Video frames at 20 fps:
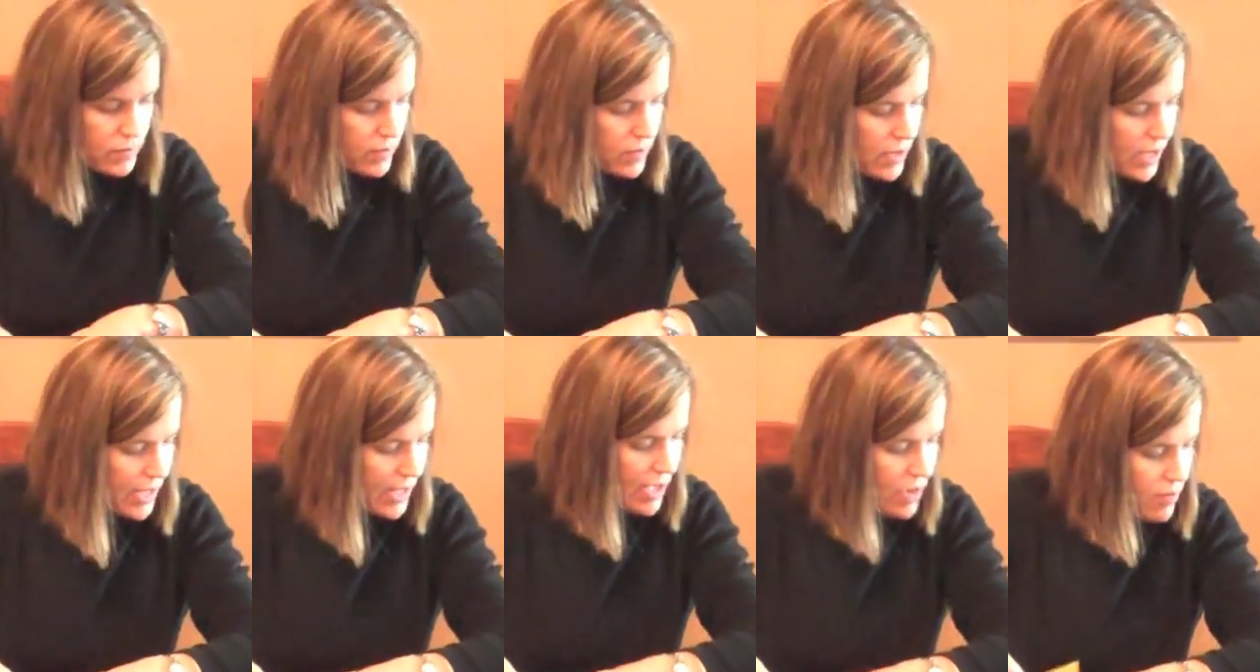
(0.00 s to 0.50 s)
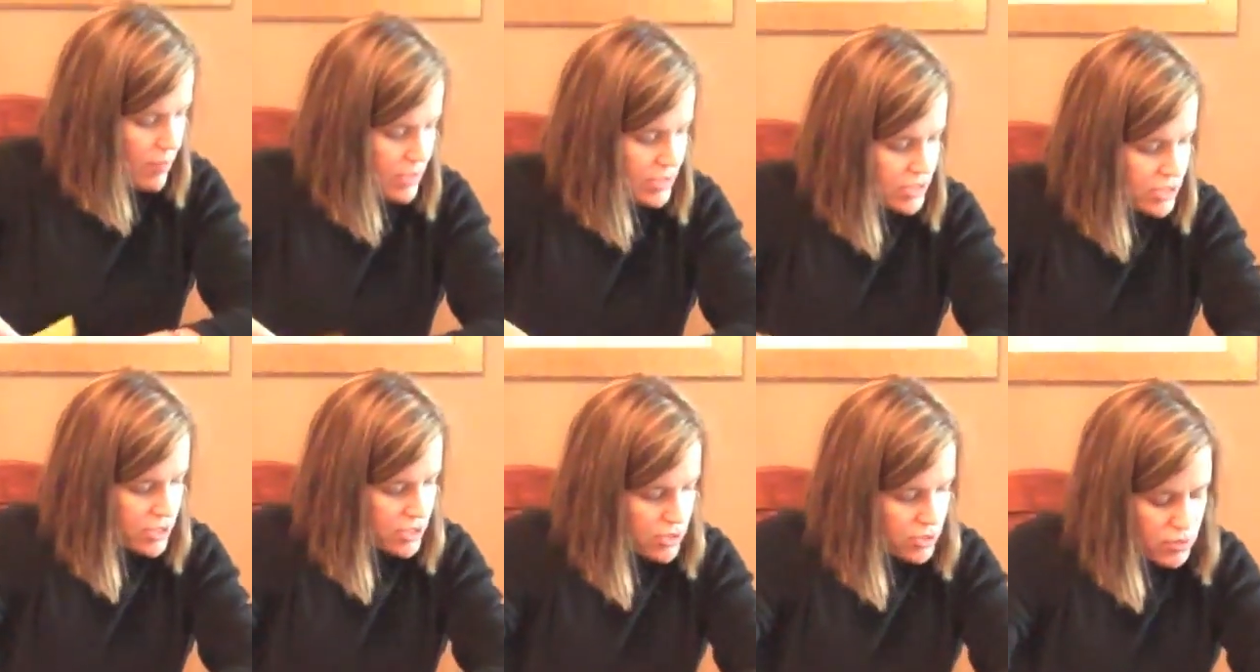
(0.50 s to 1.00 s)
and I get one
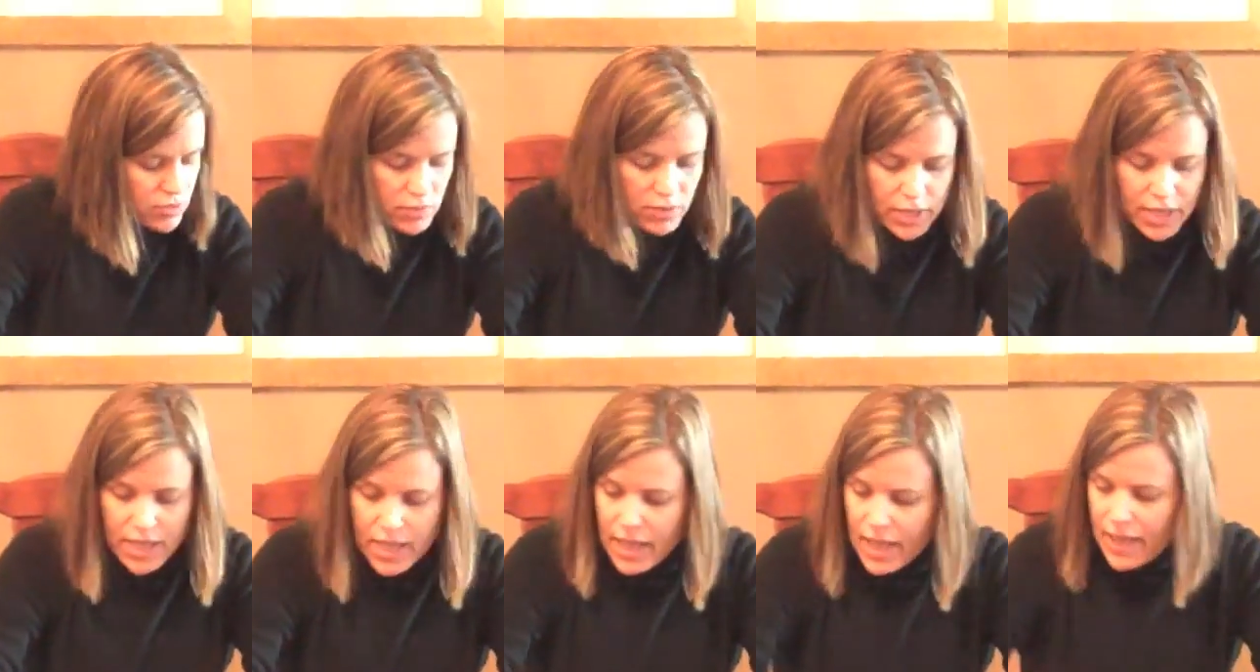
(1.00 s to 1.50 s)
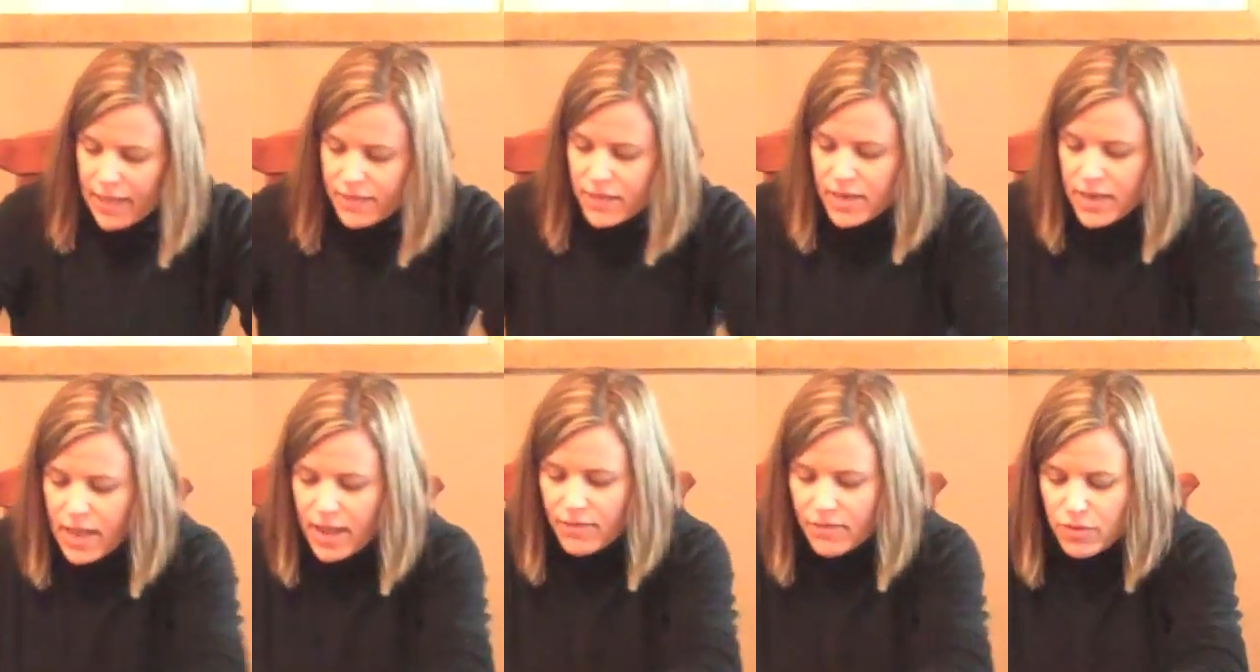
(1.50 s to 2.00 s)
too, and then
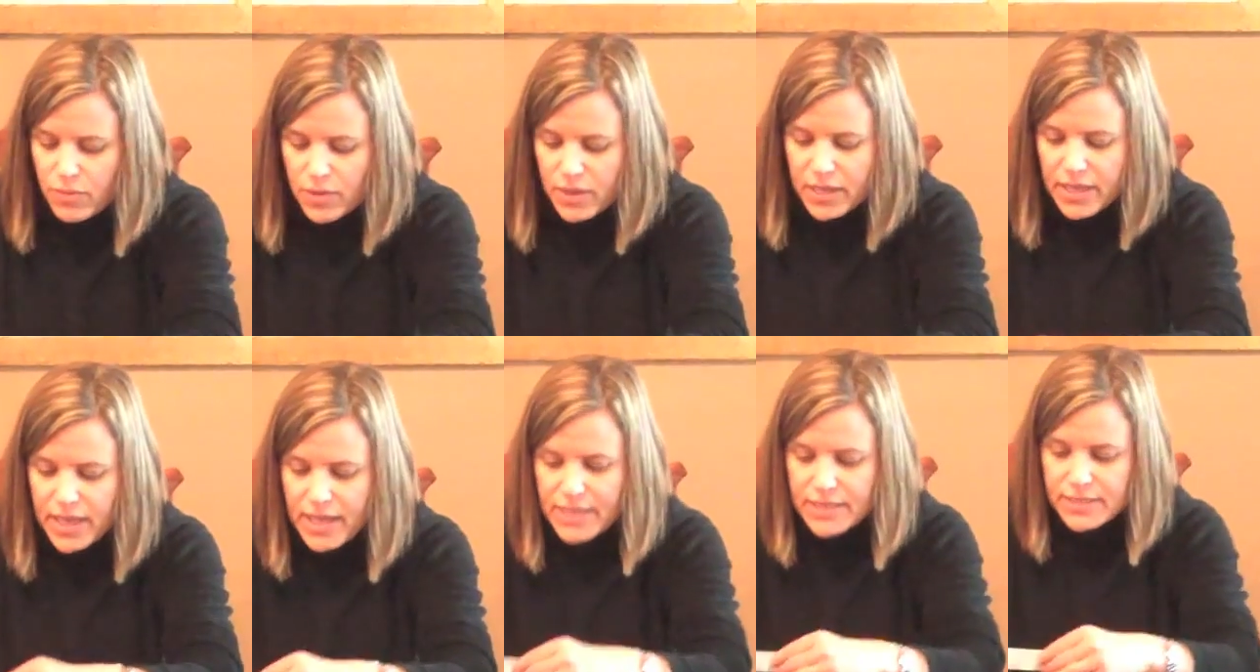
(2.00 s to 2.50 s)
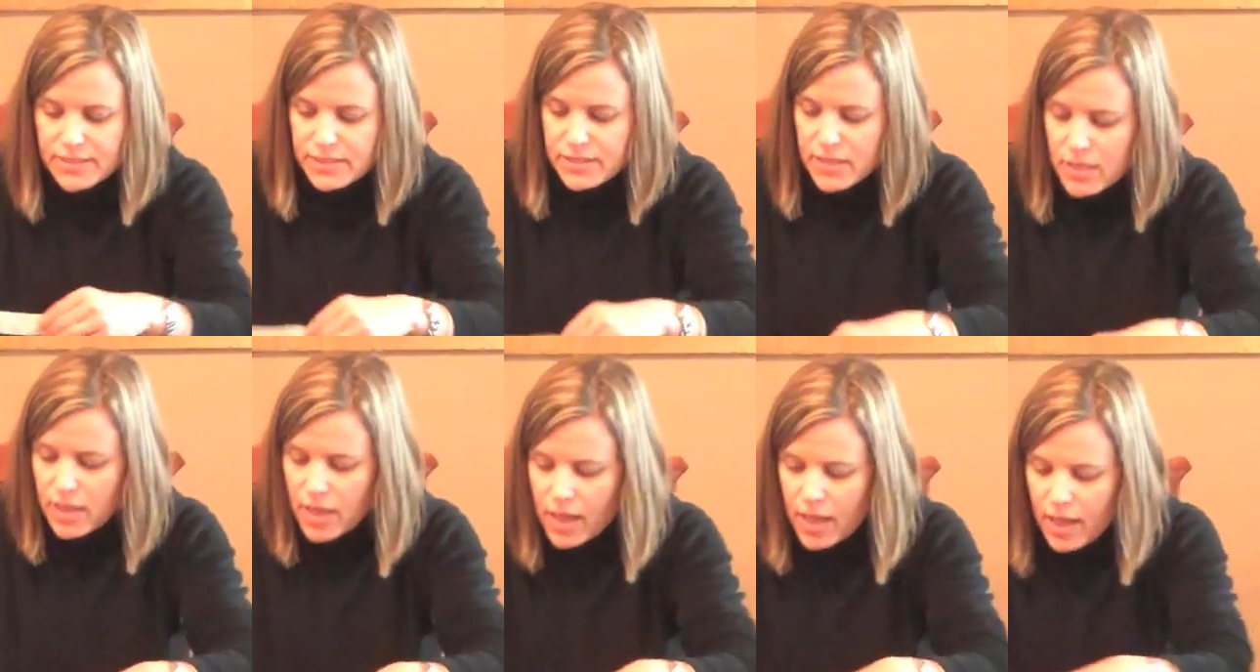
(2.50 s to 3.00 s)
everyone gets
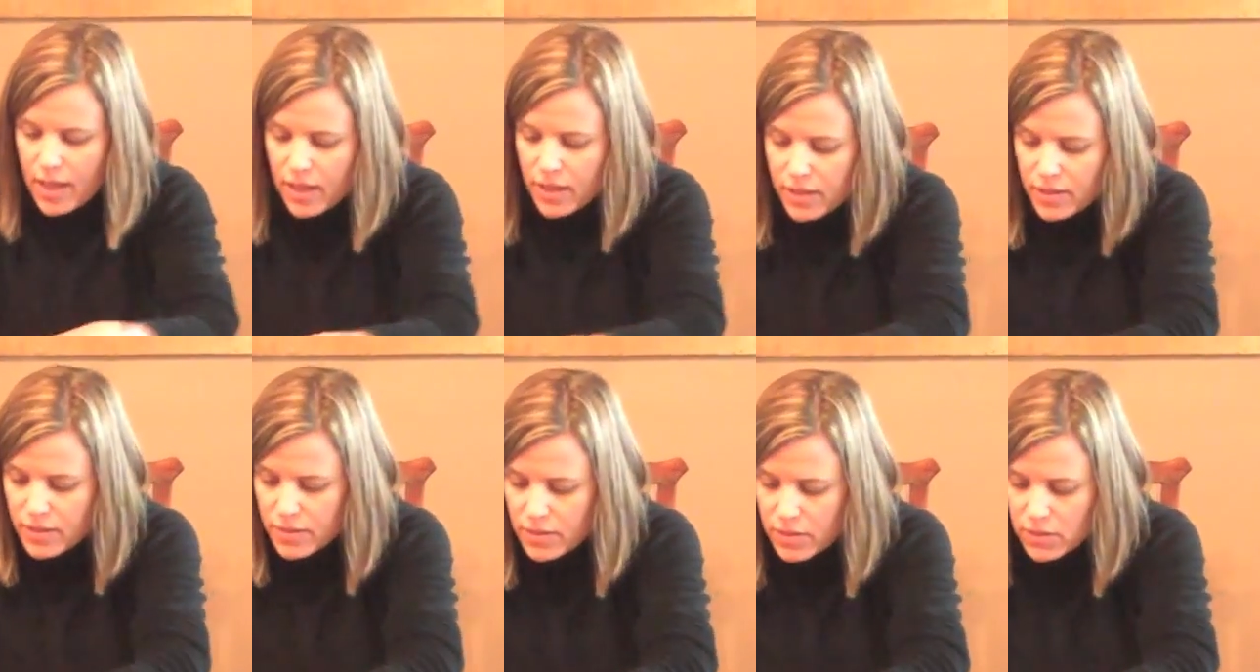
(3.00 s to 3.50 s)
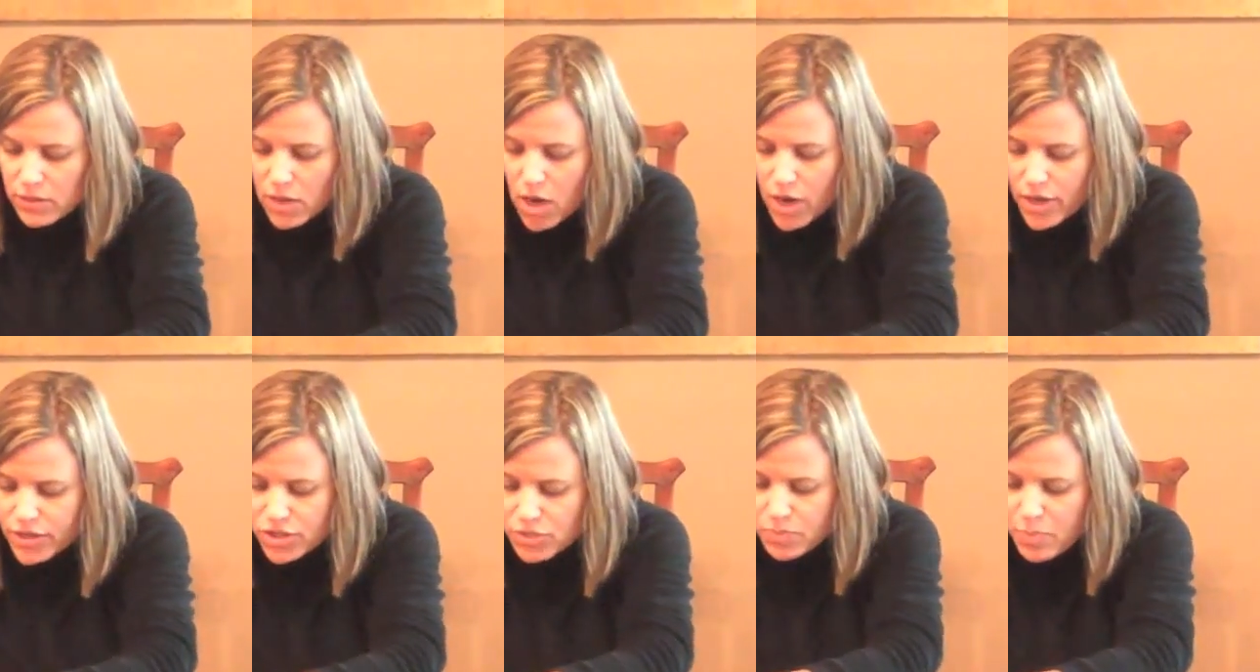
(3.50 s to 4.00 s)
a
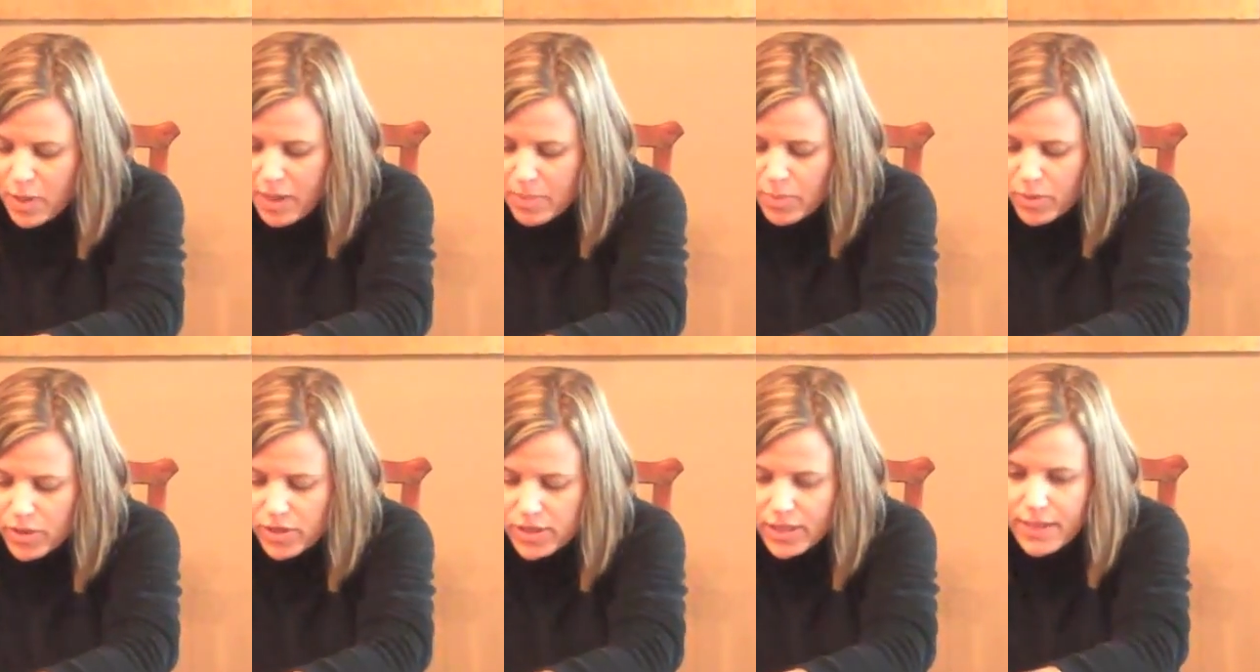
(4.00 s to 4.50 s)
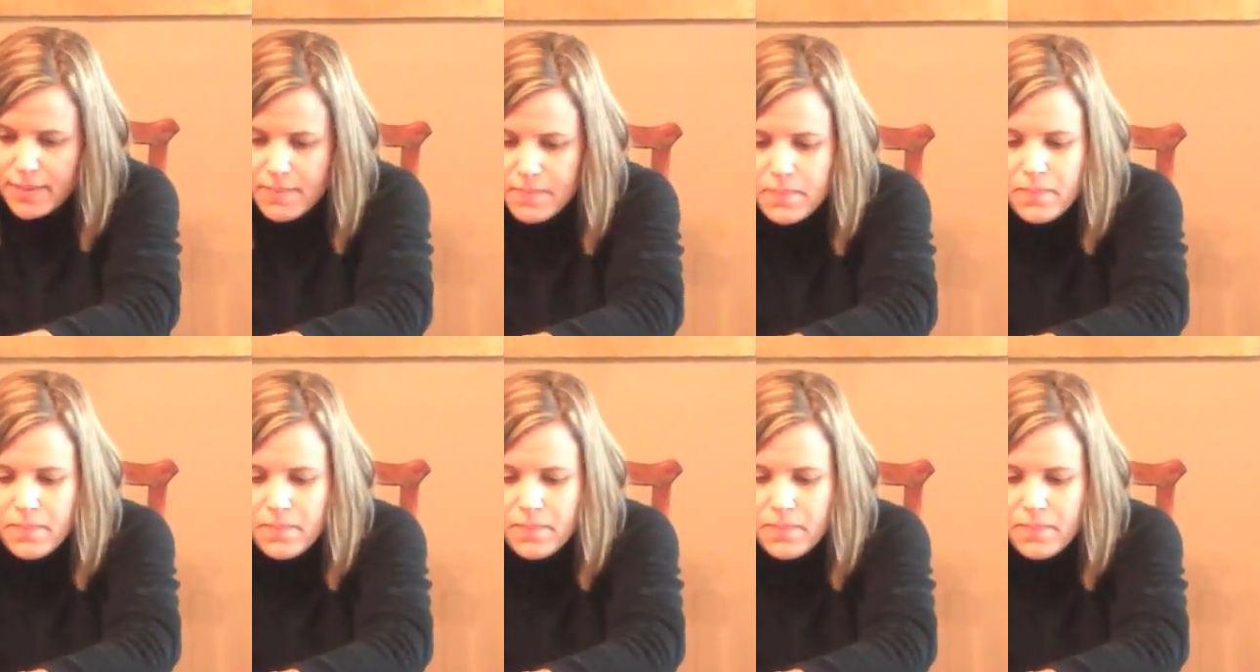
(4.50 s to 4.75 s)
large paper clip.